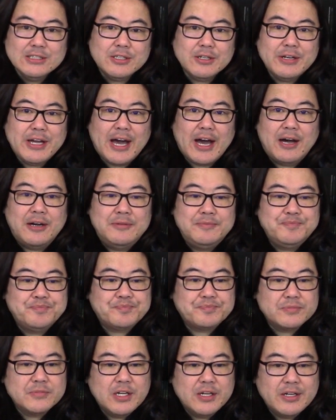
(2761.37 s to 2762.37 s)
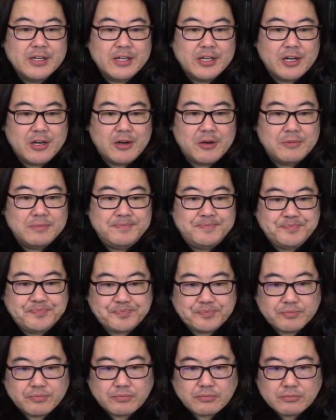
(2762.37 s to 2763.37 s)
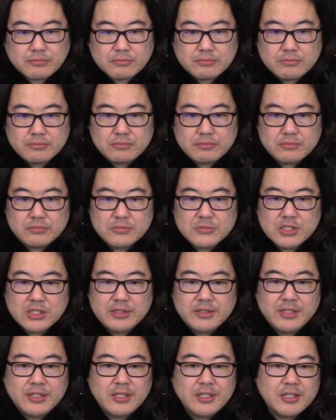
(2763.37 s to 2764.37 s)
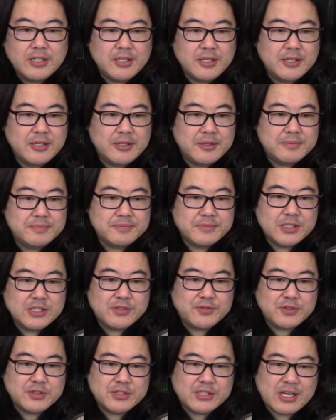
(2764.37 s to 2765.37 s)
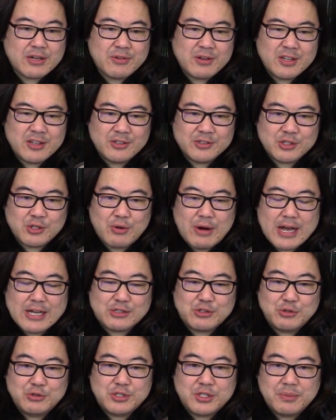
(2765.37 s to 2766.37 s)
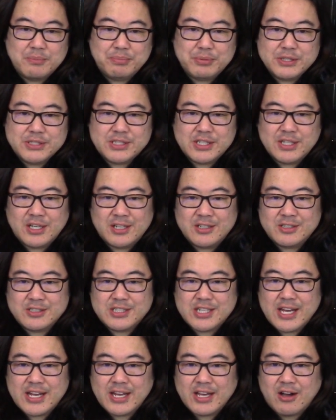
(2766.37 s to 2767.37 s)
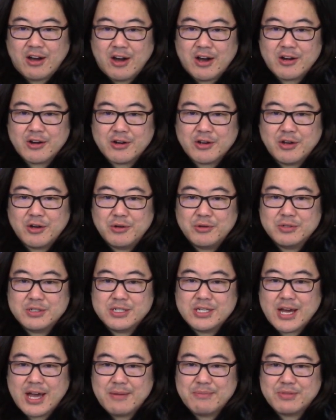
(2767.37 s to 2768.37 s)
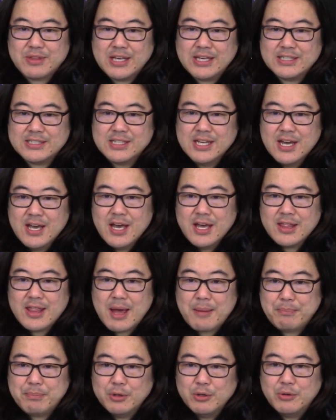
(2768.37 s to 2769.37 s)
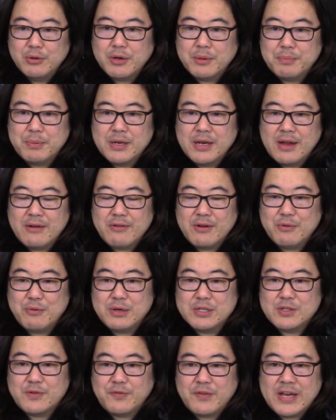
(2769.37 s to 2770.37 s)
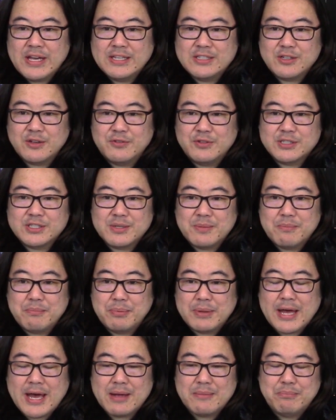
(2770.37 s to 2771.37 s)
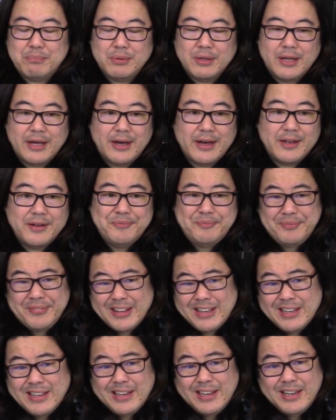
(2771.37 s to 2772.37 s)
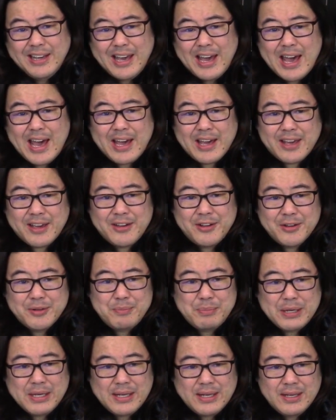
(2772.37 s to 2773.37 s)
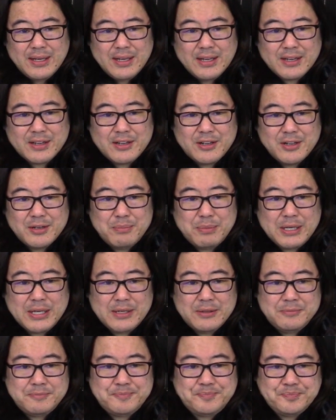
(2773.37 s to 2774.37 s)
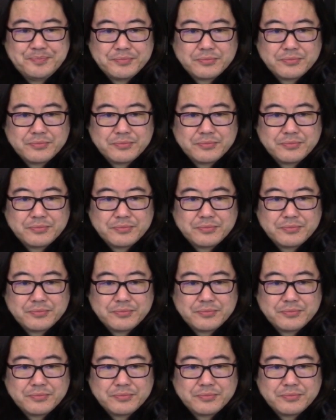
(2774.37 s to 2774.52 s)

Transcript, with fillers: So yeah, there you go. Um, this feels like one of those grassroots implicit understanding honor code type things that blew up in everyone's face over some bad blood. Yeah, it could be. It could be.